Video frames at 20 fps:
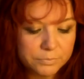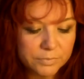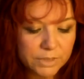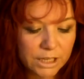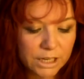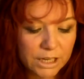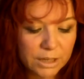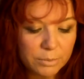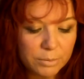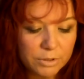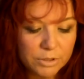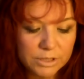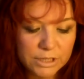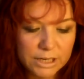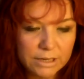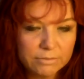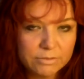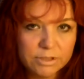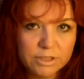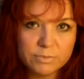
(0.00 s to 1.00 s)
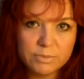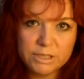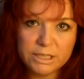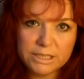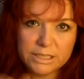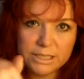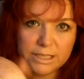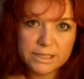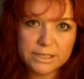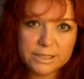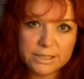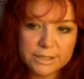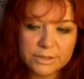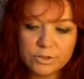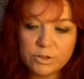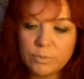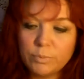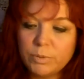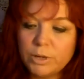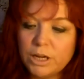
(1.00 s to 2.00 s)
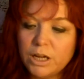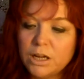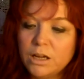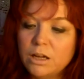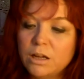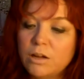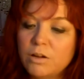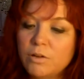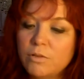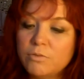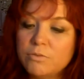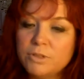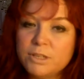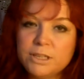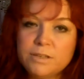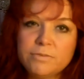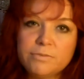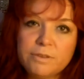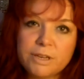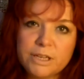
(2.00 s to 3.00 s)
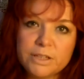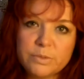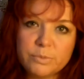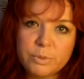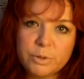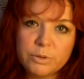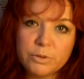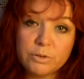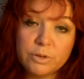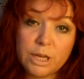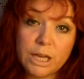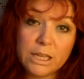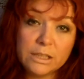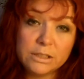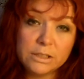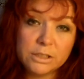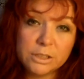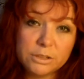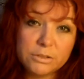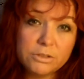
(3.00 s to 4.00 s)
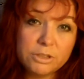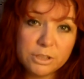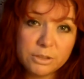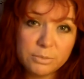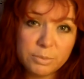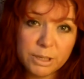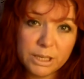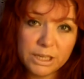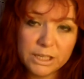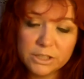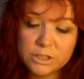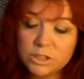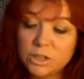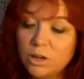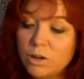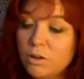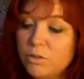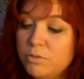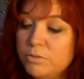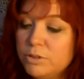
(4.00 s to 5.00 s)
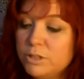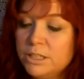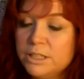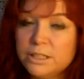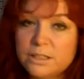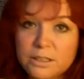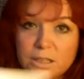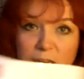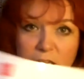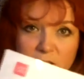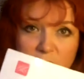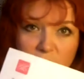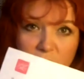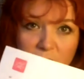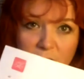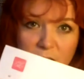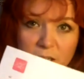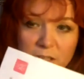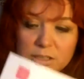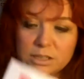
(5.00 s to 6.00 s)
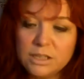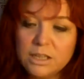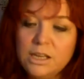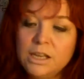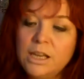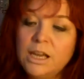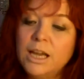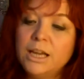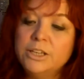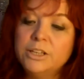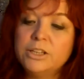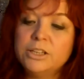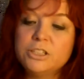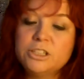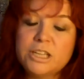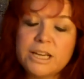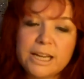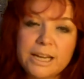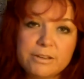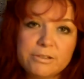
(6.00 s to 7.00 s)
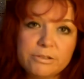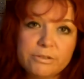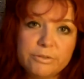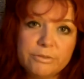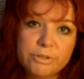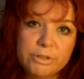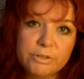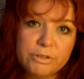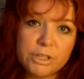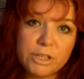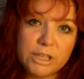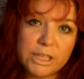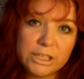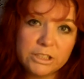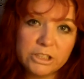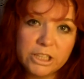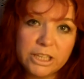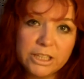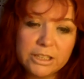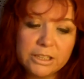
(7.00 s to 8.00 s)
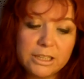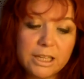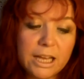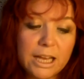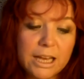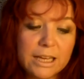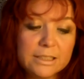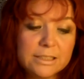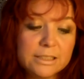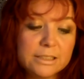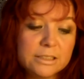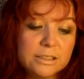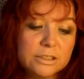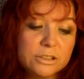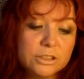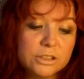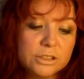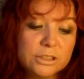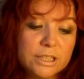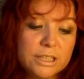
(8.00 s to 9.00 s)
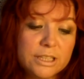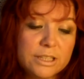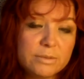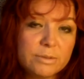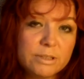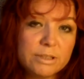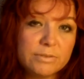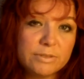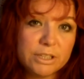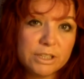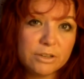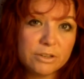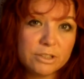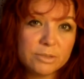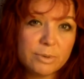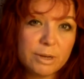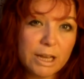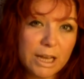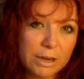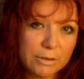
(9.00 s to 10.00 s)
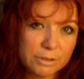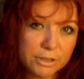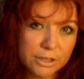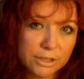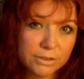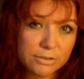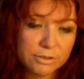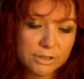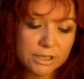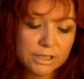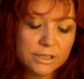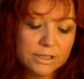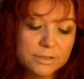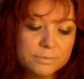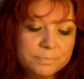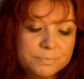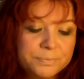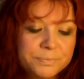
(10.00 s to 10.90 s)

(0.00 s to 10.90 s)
And I'll put down some details in the drop bar of the Facebook and the YouTube page of the Lash Card. And you can check out the reviews on their channel and see some little videos about how to use it.